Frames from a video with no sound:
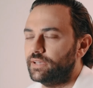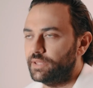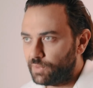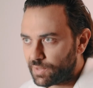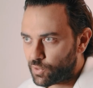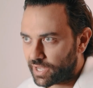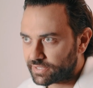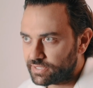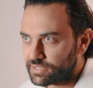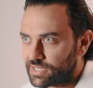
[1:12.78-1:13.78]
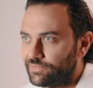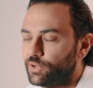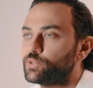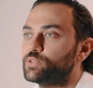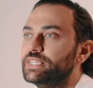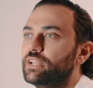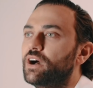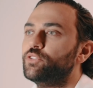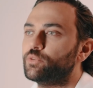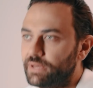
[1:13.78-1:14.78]
In my practice, I've also seen
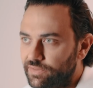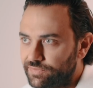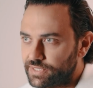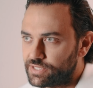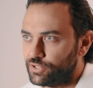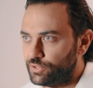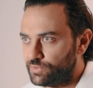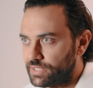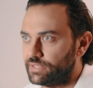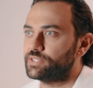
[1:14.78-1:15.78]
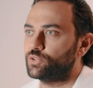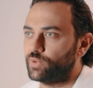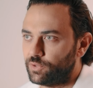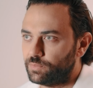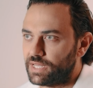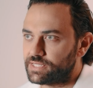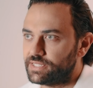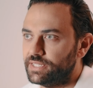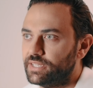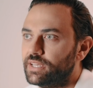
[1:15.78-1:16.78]
other benefits to using this in
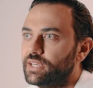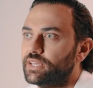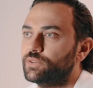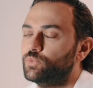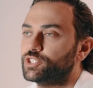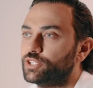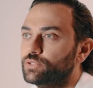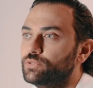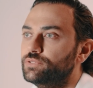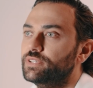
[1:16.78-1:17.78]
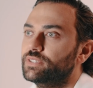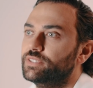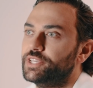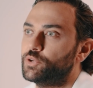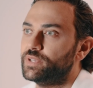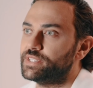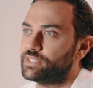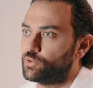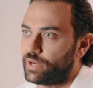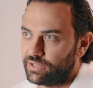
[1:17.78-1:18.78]
rhinoplasty, which include
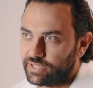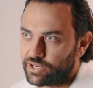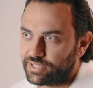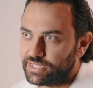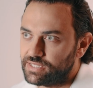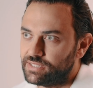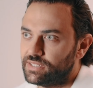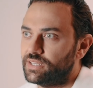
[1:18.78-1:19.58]
decreased irregularities,